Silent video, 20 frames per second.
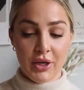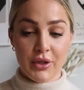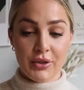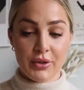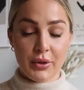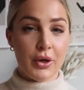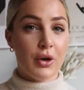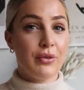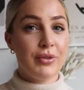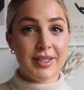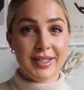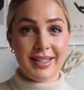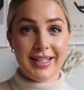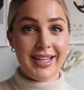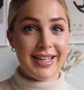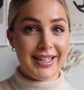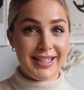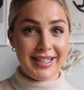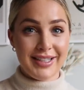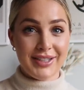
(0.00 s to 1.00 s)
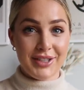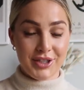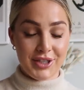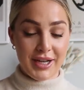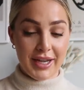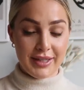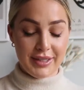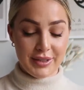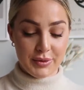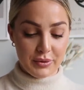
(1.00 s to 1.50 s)
So I obviously need to
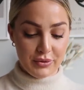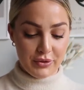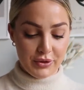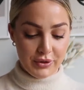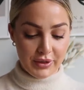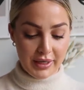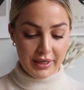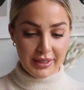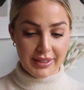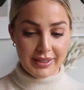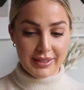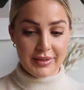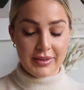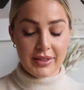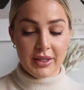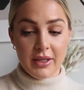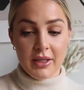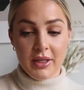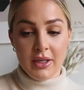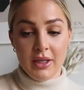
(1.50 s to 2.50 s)
share these with you guys,